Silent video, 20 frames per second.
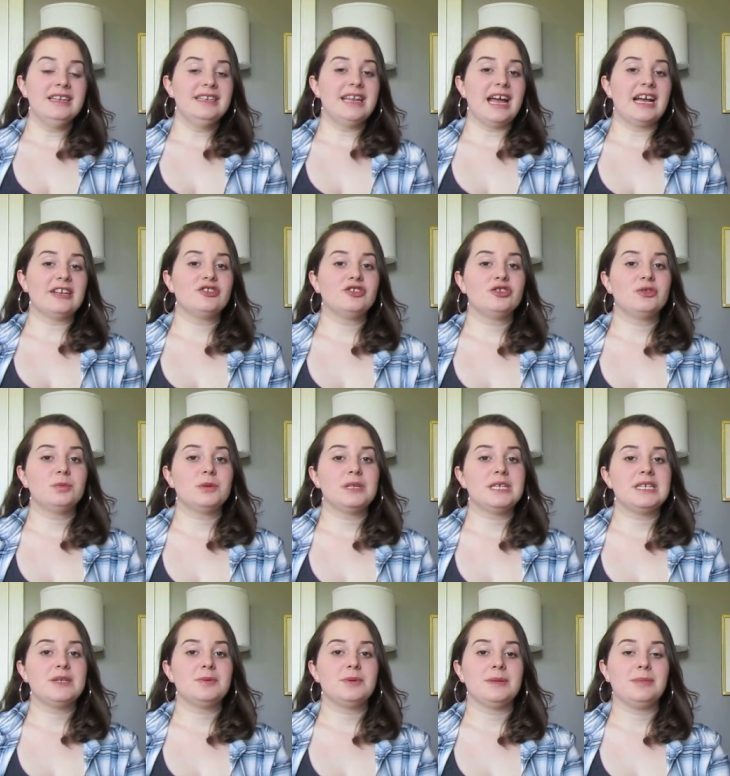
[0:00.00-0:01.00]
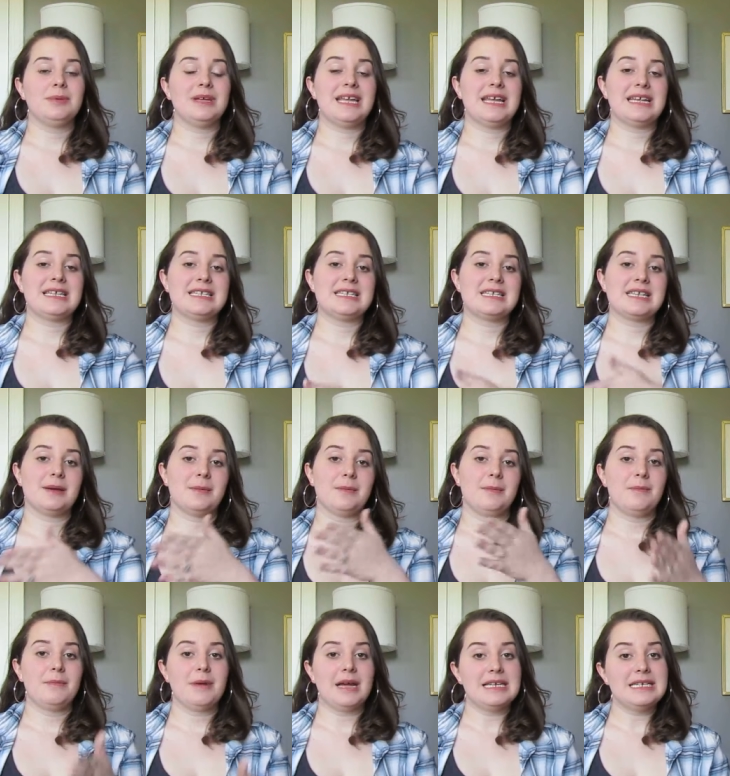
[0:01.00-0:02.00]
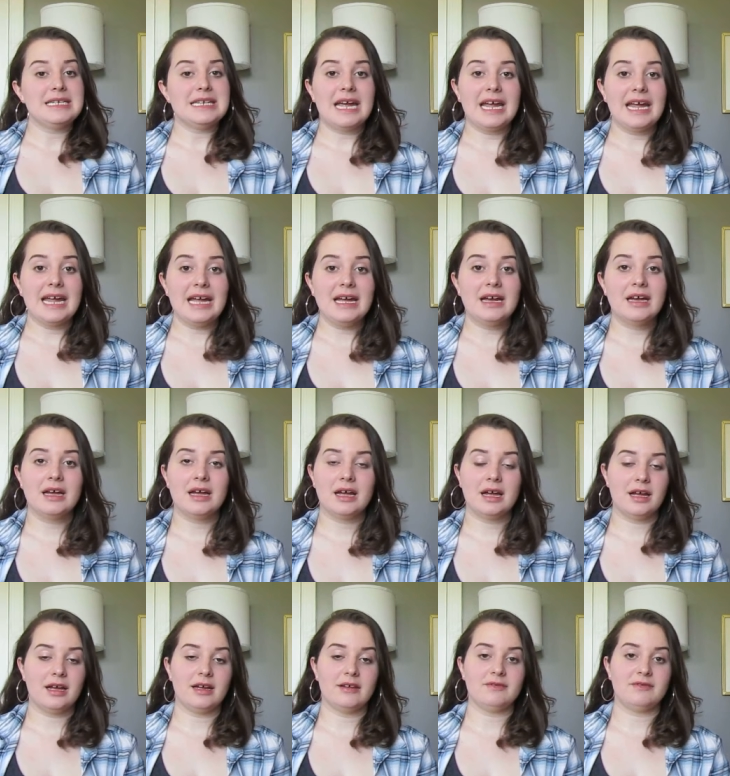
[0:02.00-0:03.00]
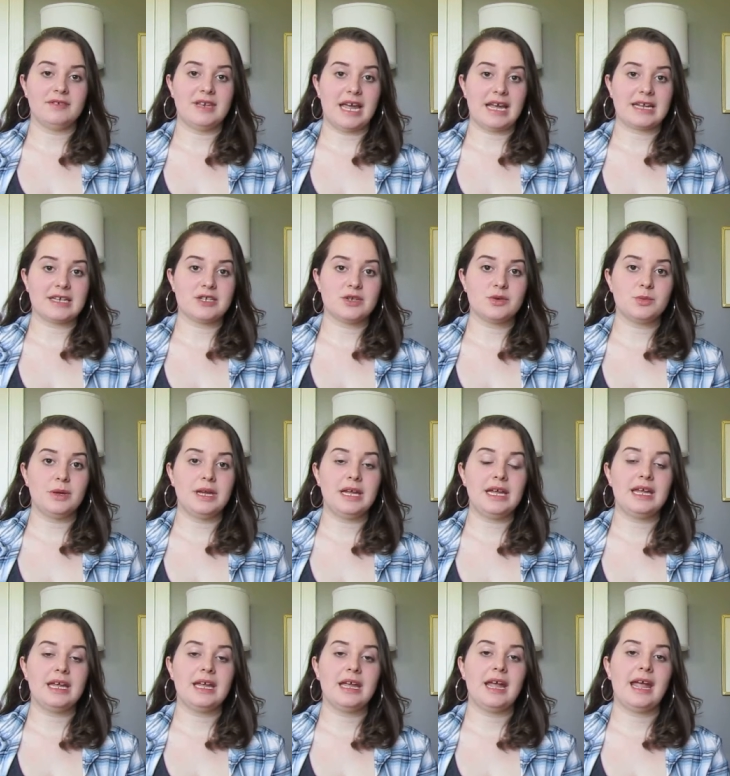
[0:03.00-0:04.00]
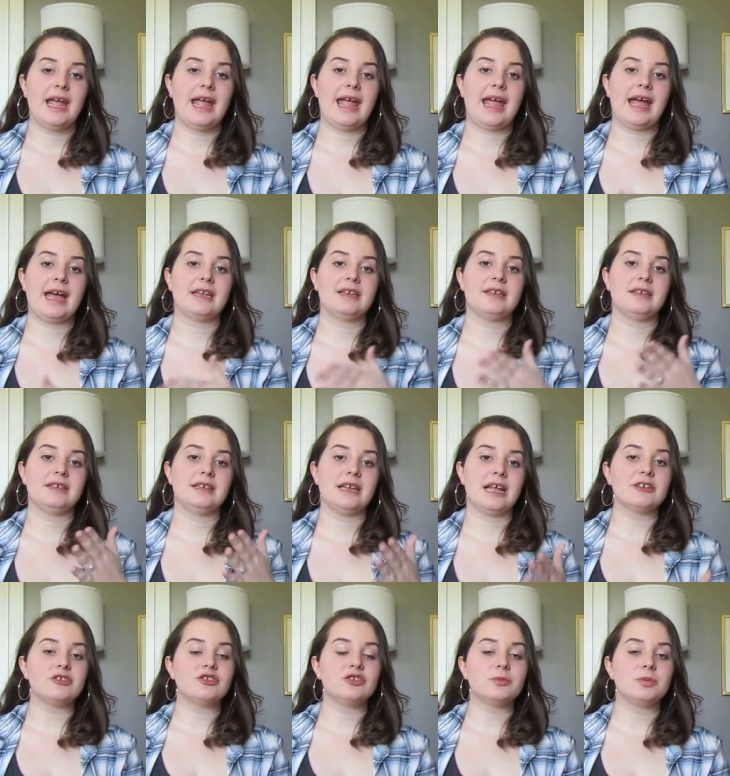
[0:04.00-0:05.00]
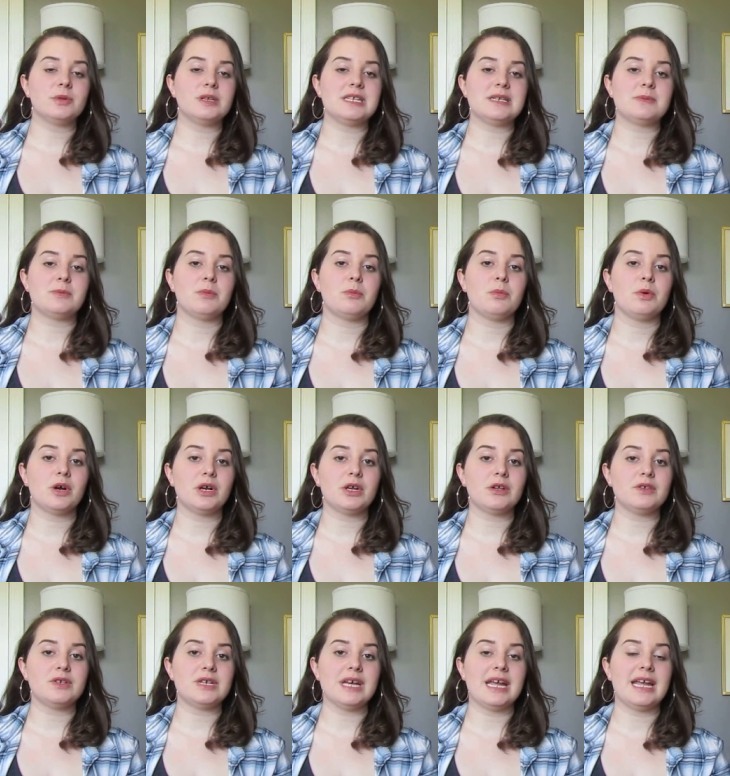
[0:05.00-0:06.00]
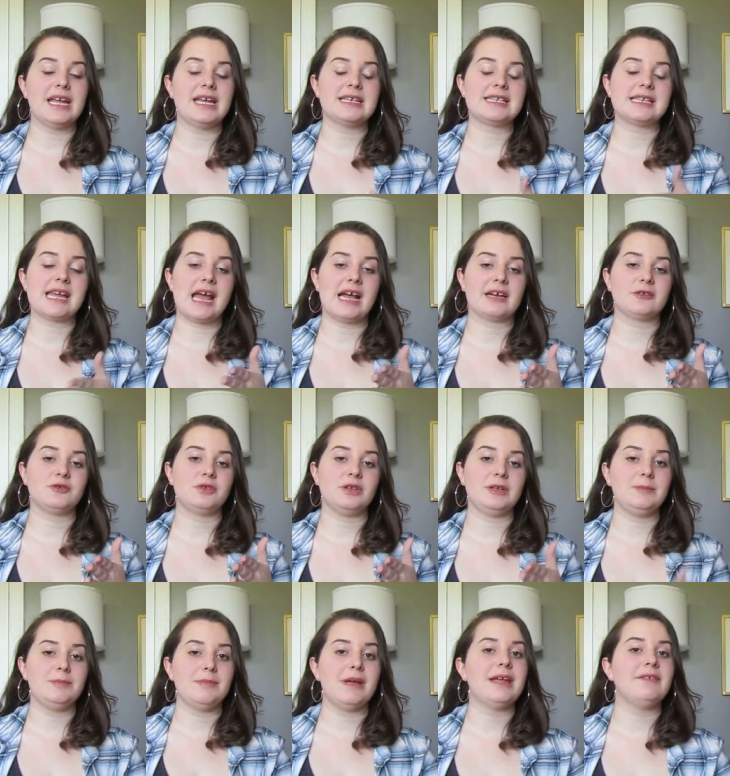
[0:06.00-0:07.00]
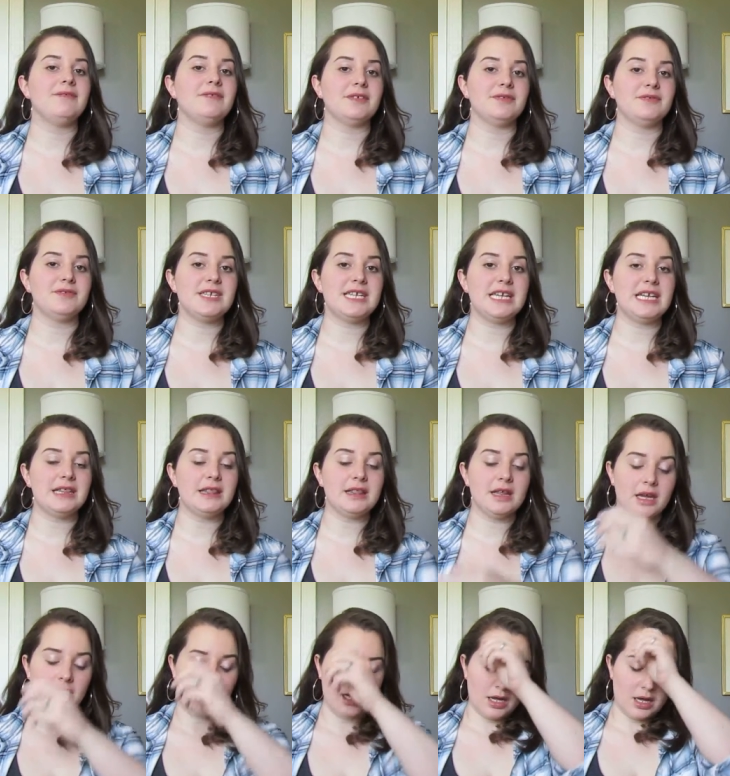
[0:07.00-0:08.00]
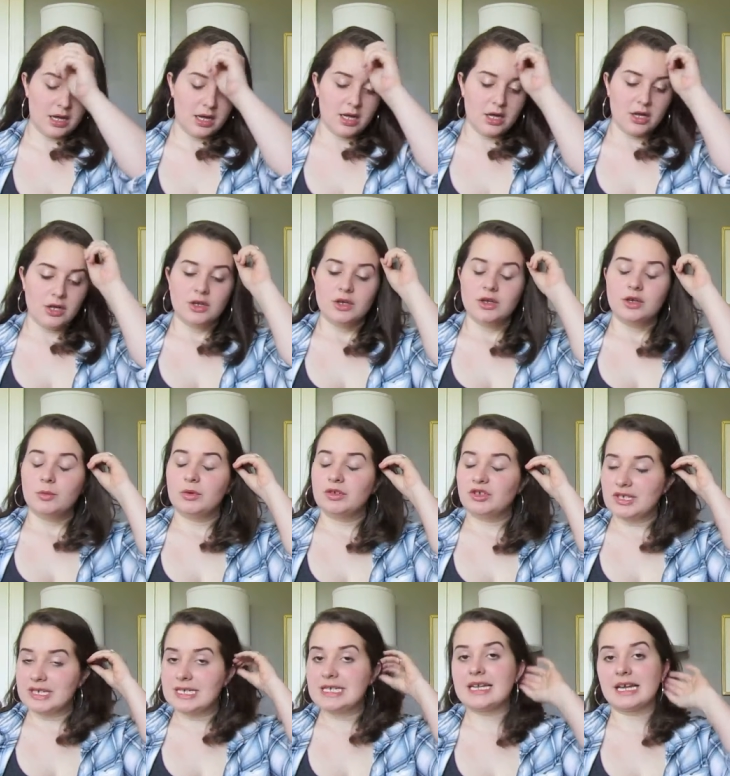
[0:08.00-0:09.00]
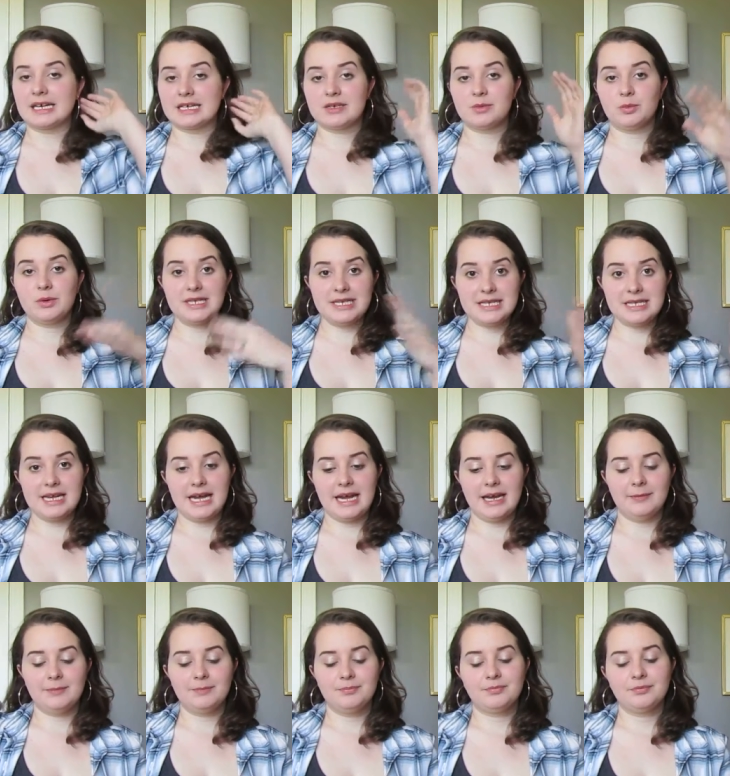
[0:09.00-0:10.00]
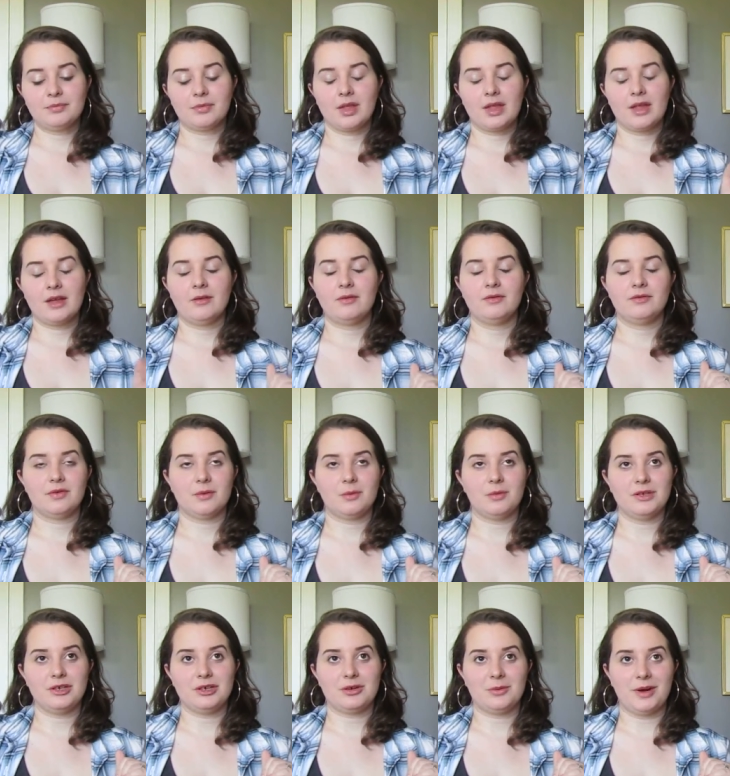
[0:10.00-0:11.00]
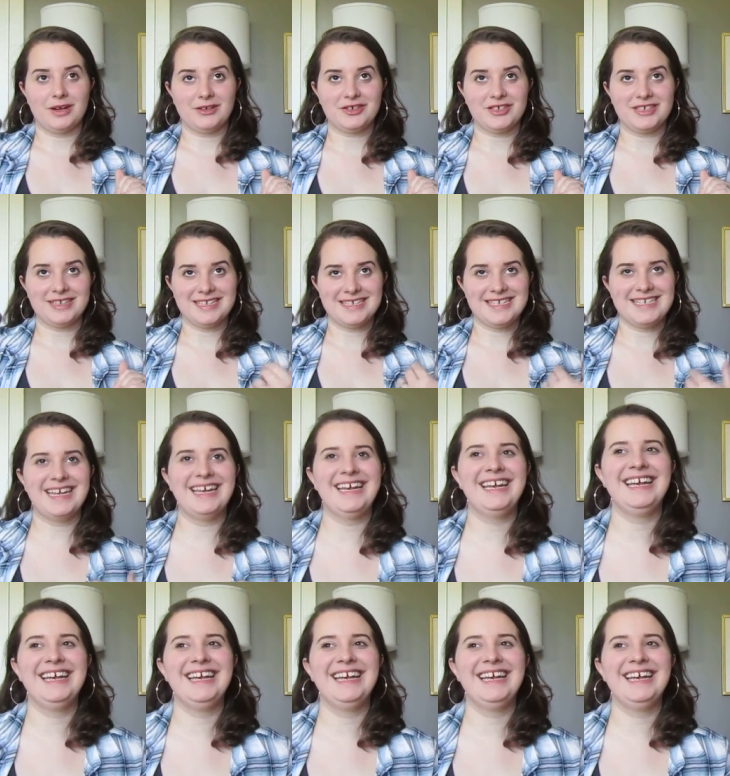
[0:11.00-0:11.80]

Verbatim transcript: National Police Week begins Monday of next week and National Police Memorial Day is actually May 15th, which is next Wednesday from when you're watching this.